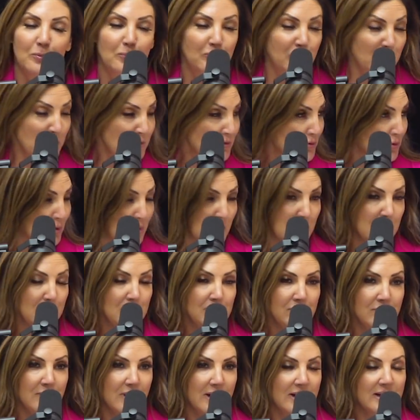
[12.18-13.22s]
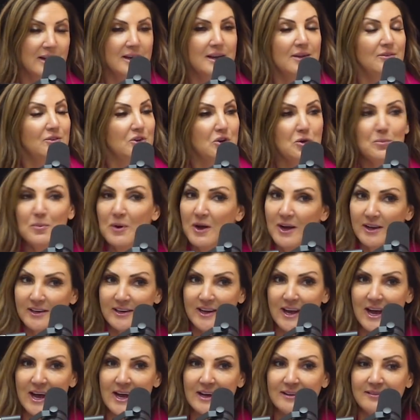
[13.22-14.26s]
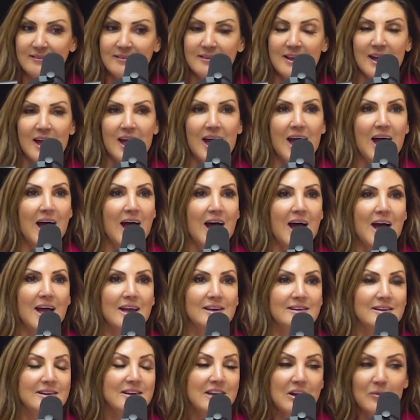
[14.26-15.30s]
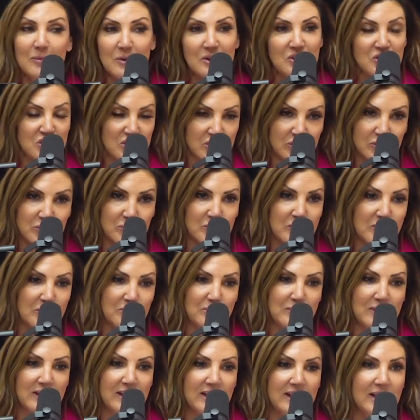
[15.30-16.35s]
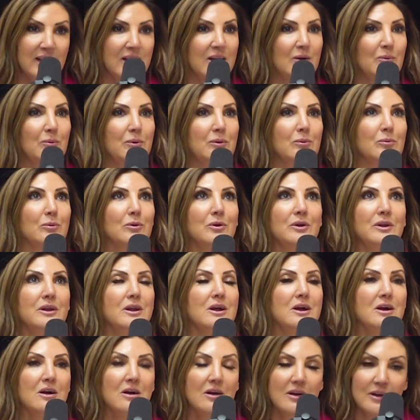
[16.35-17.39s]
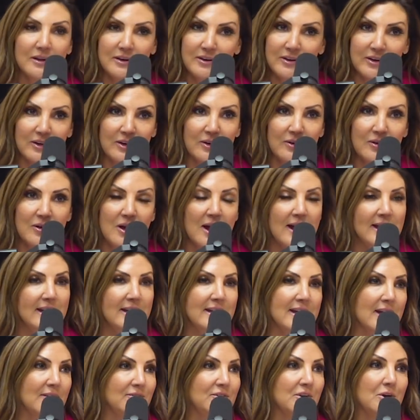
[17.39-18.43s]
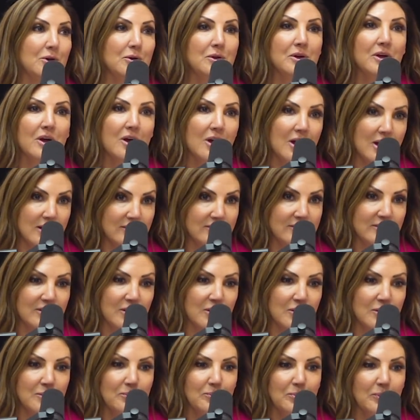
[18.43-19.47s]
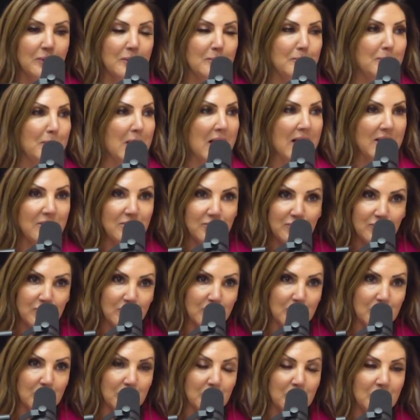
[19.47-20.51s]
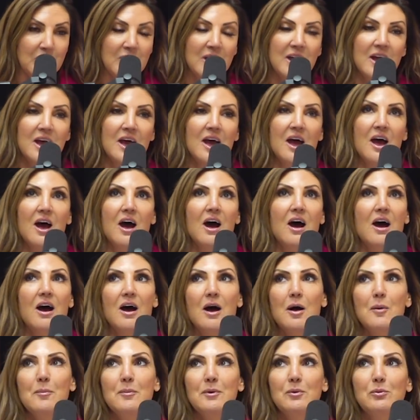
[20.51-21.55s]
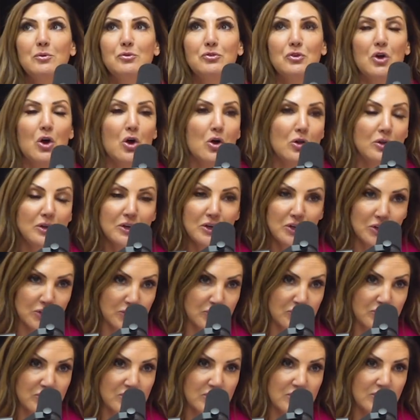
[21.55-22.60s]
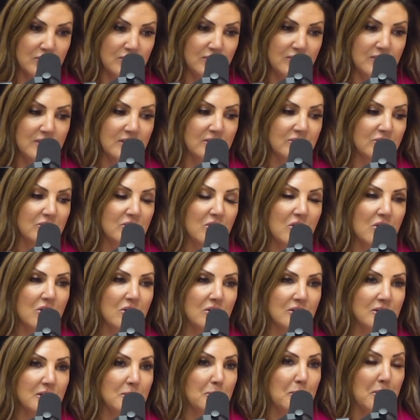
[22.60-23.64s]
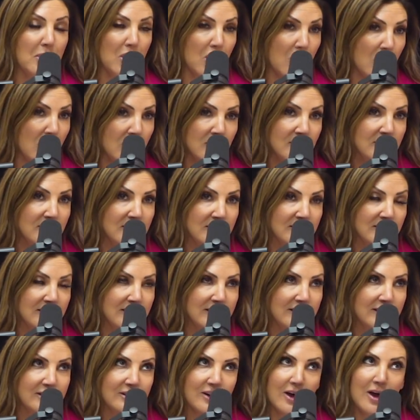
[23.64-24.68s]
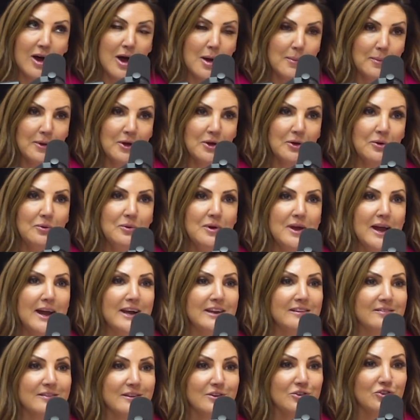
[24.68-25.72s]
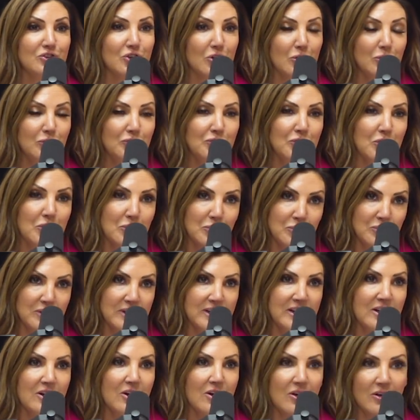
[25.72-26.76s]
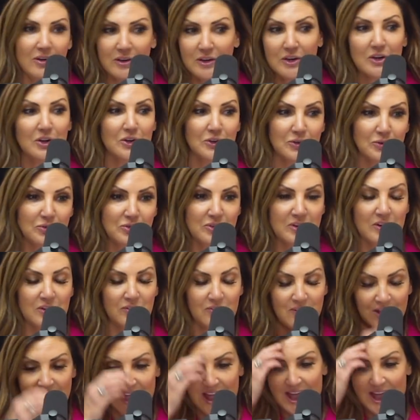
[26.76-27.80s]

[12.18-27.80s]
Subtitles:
perform, I didn't have to do podcasts, I didn't have my children with me, we weren't in a condo, I didn't have to go to Costco and buy the food. It was all-inclusive. It's called Le Blanc in Cabo, and it's adult-only all-inclusive.